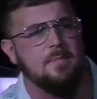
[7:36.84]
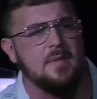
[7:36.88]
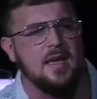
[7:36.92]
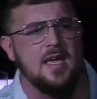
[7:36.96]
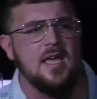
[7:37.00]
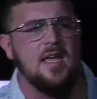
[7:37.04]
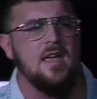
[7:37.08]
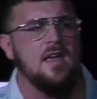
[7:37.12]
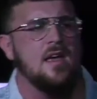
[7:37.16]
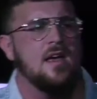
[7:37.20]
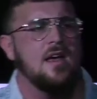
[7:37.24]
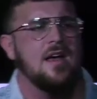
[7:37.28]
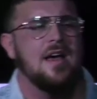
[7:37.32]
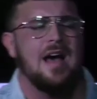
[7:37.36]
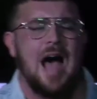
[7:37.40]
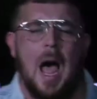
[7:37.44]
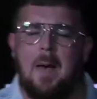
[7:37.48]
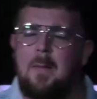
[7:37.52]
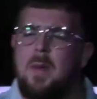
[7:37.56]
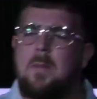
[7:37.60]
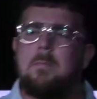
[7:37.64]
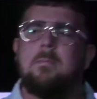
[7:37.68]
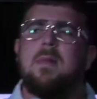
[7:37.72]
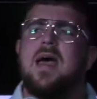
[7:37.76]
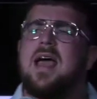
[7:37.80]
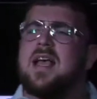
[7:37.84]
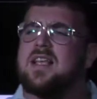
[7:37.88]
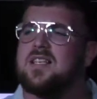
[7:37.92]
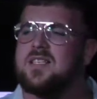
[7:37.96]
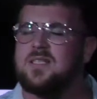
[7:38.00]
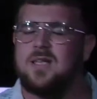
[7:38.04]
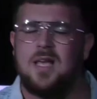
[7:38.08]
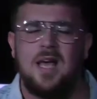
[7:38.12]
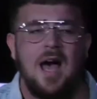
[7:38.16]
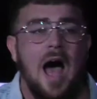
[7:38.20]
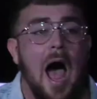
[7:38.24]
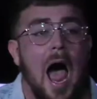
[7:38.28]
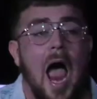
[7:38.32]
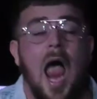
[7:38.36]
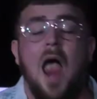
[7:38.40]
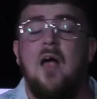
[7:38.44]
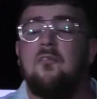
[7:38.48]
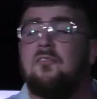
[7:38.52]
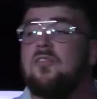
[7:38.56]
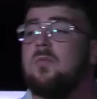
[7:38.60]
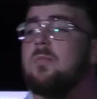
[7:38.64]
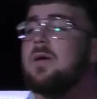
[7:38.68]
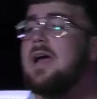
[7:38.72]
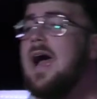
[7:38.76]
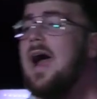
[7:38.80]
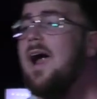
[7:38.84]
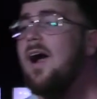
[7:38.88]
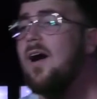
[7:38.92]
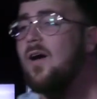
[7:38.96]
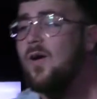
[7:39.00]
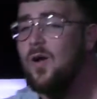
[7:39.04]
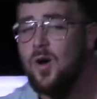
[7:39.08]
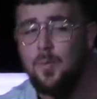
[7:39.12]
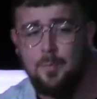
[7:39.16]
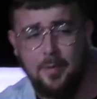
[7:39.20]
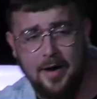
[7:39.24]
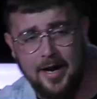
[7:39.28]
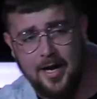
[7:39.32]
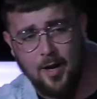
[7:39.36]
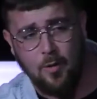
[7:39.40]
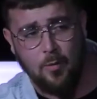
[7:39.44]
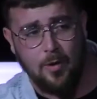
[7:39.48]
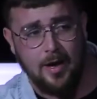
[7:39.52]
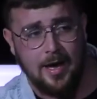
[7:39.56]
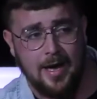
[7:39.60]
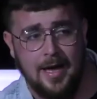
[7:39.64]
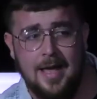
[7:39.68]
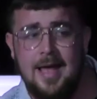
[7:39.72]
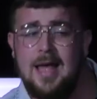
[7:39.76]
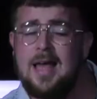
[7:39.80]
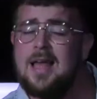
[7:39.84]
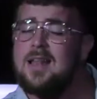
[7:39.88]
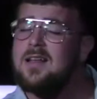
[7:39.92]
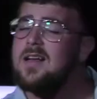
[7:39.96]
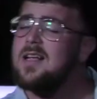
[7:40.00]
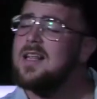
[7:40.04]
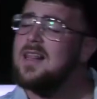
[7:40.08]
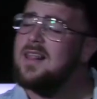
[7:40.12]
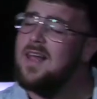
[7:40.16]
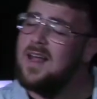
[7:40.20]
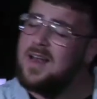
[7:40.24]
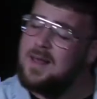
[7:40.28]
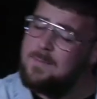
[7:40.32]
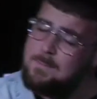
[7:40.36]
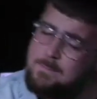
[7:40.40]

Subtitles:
me. I'm a mess. I'm from Carlow, by the way. There's a lot